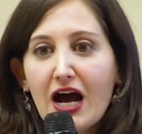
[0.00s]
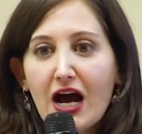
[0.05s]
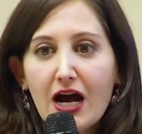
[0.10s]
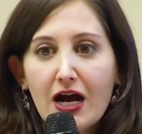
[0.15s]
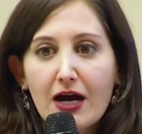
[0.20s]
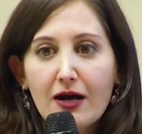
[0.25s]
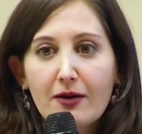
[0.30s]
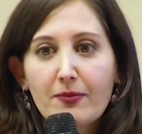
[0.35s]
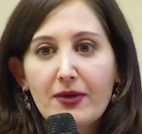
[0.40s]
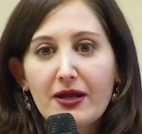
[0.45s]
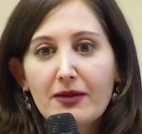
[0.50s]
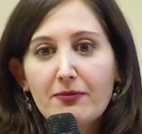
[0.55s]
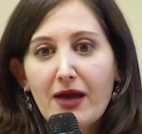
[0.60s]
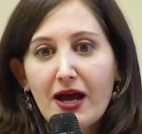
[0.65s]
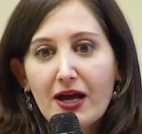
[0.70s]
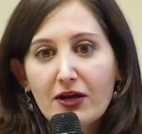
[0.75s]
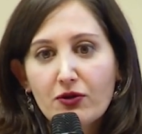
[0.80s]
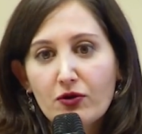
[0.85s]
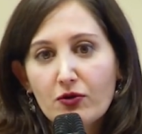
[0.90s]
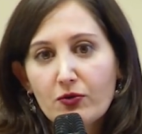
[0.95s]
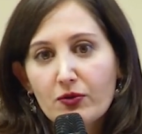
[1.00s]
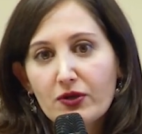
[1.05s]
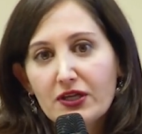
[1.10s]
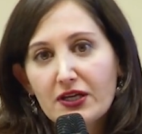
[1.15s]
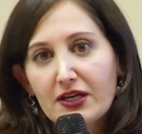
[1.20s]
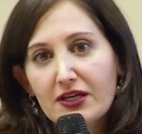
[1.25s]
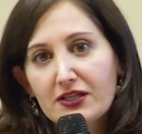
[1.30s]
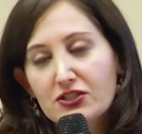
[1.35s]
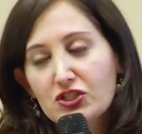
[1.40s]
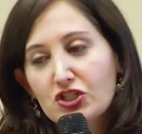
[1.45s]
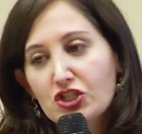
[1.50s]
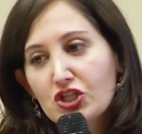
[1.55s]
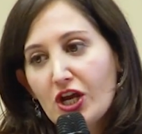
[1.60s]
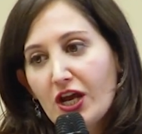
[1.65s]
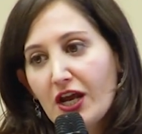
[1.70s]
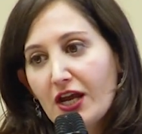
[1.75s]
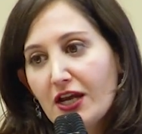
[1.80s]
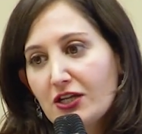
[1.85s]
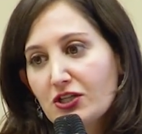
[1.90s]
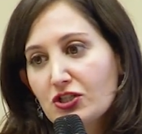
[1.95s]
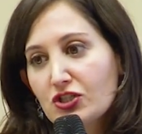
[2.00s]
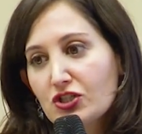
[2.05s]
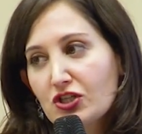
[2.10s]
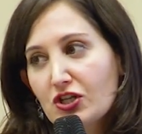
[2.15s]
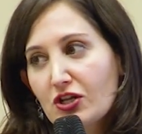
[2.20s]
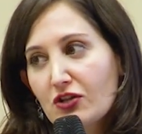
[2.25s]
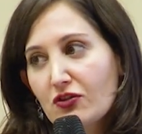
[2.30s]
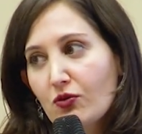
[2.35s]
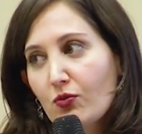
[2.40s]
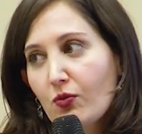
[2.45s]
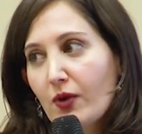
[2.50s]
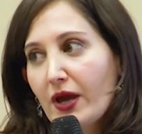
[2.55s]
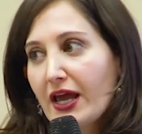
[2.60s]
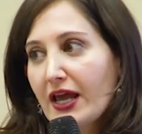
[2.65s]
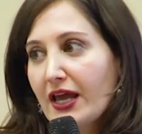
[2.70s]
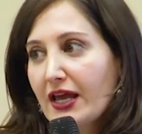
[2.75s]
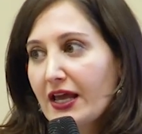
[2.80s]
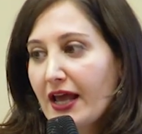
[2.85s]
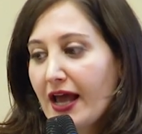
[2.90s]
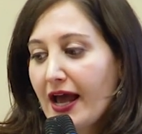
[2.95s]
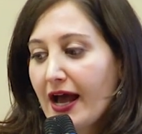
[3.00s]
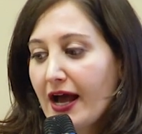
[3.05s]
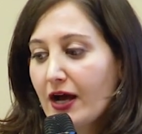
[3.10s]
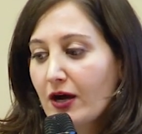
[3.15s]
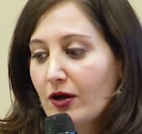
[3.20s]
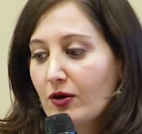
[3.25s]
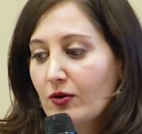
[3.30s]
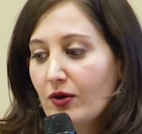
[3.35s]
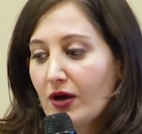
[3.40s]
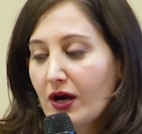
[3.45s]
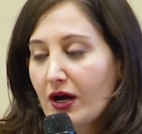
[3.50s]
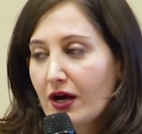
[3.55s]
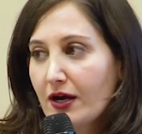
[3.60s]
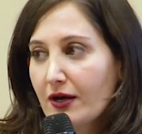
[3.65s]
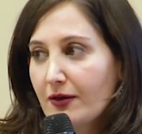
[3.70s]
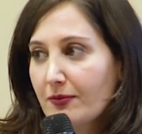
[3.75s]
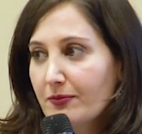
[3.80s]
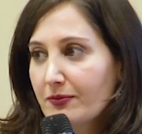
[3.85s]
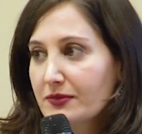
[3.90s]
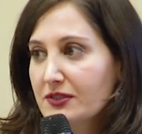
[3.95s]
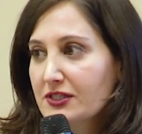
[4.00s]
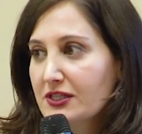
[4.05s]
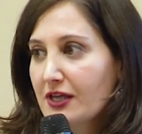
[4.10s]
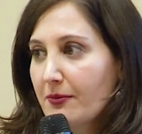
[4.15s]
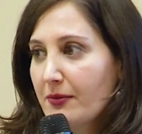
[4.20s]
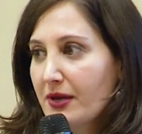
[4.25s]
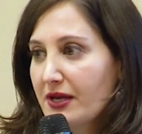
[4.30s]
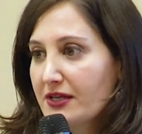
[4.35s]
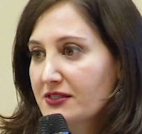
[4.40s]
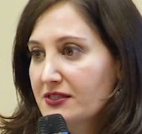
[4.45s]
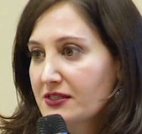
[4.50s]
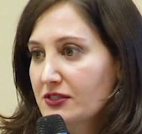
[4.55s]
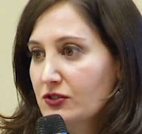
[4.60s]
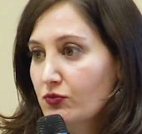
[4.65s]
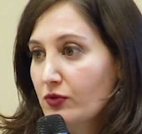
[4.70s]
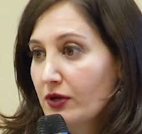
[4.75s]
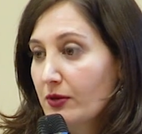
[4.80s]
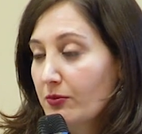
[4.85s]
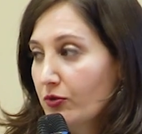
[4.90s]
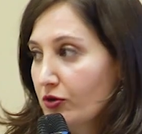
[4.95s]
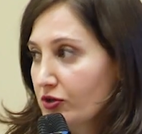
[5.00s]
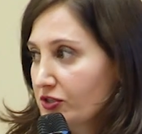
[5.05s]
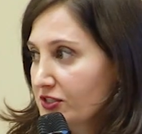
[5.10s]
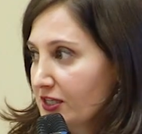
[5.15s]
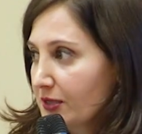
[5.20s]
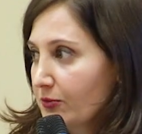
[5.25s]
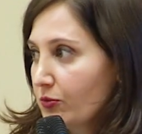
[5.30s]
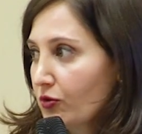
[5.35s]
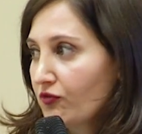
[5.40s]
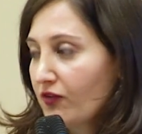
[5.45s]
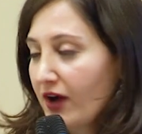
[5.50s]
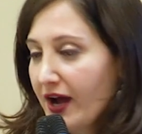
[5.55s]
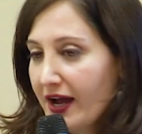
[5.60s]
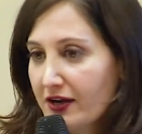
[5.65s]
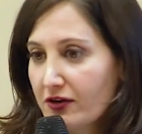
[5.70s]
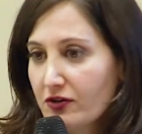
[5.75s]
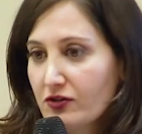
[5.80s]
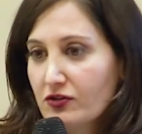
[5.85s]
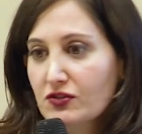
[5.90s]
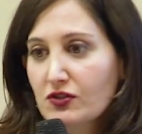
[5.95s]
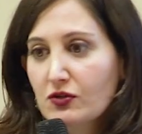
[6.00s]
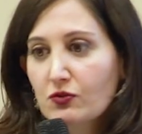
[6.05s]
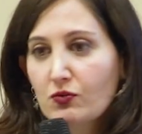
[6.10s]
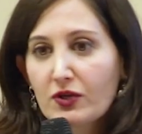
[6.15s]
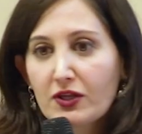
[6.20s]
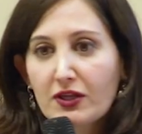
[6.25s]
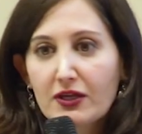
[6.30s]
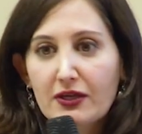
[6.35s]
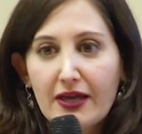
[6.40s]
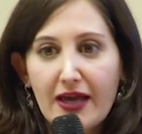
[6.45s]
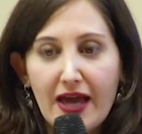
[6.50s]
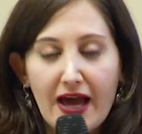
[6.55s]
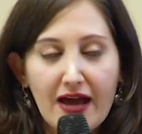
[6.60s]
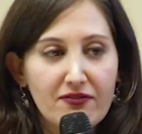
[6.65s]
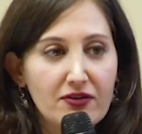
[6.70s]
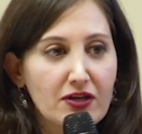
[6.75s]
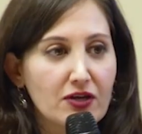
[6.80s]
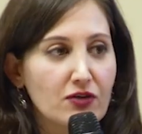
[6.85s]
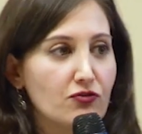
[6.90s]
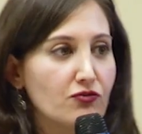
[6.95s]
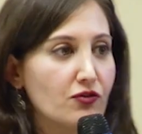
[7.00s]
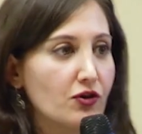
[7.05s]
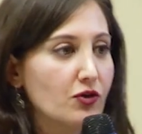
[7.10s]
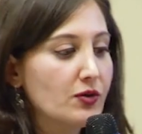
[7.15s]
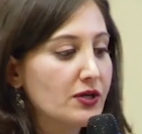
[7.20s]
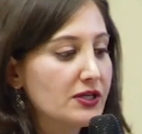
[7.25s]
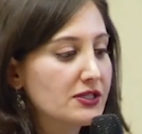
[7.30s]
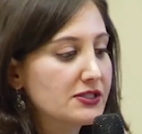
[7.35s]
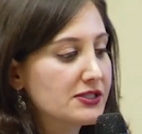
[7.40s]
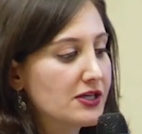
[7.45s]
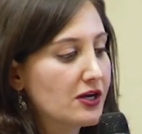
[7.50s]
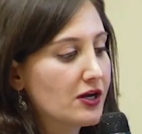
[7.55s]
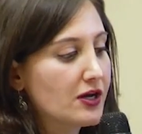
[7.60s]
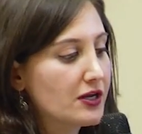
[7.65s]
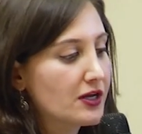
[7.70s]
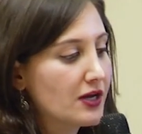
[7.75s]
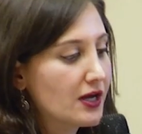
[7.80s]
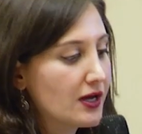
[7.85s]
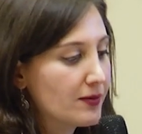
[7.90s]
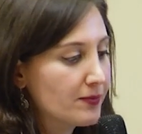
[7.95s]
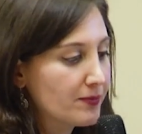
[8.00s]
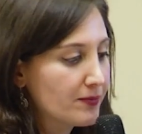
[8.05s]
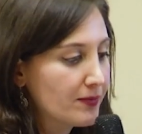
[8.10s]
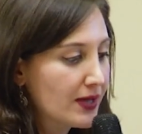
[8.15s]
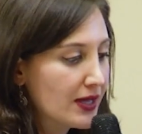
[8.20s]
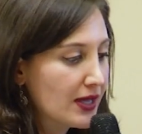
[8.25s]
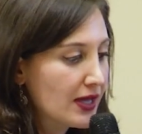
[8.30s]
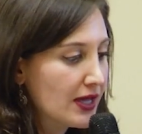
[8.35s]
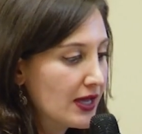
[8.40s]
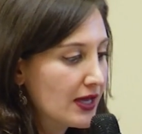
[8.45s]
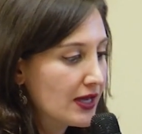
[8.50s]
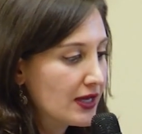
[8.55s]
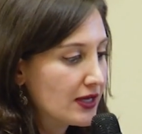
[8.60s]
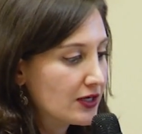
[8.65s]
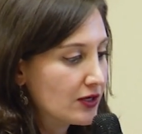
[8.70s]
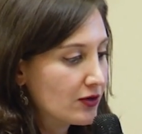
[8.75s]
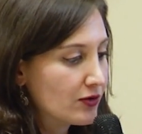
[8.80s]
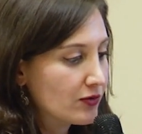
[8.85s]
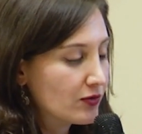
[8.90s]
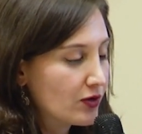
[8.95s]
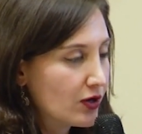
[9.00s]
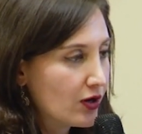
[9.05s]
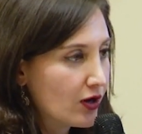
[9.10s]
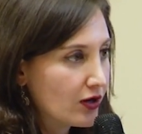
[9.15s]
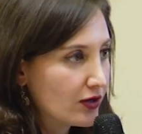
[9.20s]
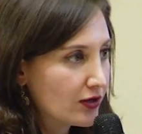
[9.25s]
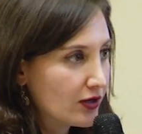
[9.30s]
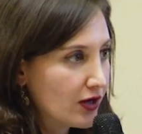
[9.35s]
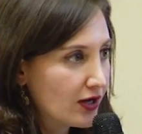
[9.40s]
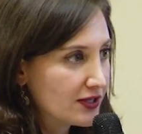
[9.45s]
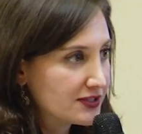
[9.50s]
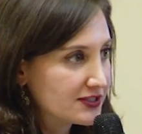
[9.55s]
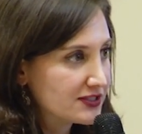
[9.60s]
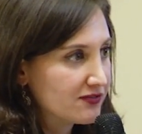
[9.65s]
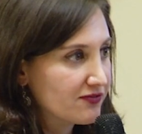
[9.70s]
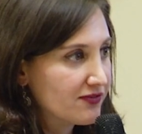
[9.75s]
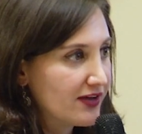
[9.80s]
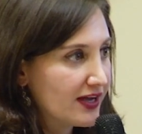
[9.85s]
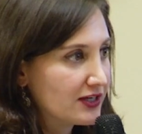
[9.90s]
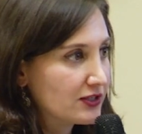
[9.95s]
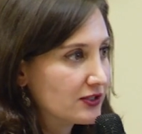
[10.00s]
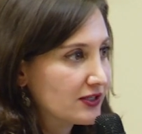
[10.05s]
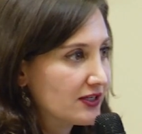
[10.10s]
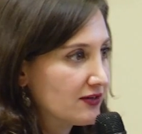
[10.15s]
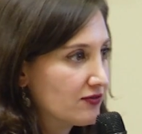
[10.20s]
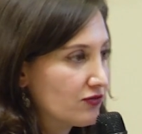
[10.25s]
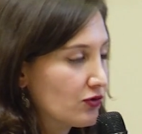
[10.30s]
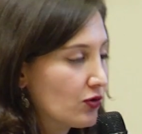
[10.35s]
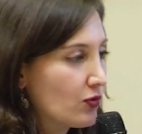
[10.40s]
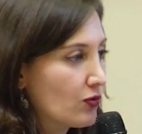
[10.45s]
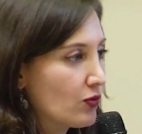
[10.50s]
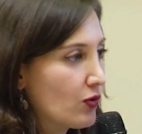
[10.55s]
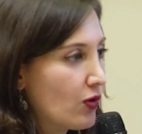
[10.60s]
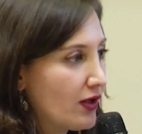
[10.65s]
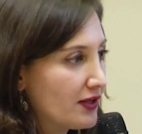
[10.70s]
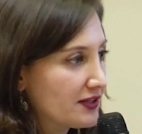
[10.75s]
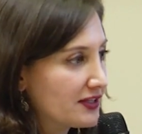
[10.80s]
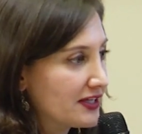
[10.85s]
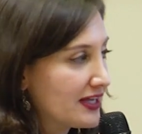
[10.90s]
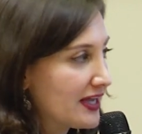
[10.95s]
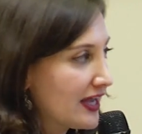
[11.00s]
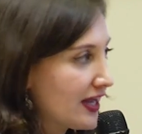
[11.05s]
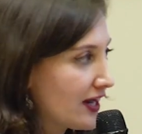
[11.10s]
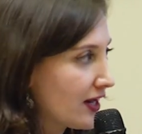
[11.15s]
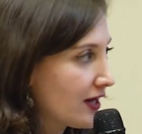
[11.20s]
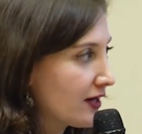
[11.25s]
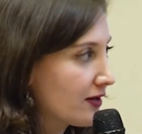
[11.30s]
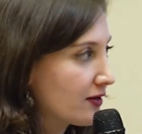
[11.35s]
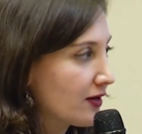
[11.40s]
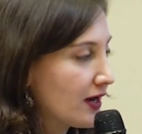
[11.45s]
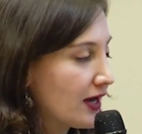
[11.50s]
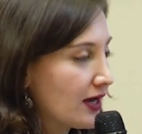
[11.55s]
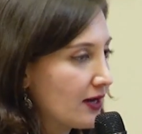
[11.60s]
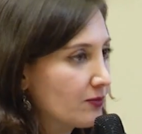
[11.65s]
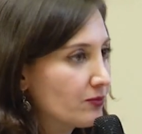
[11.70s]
And MACRA really has changed the way how CMS is reimbursing providers and really having a focus on, cost-effective quality care.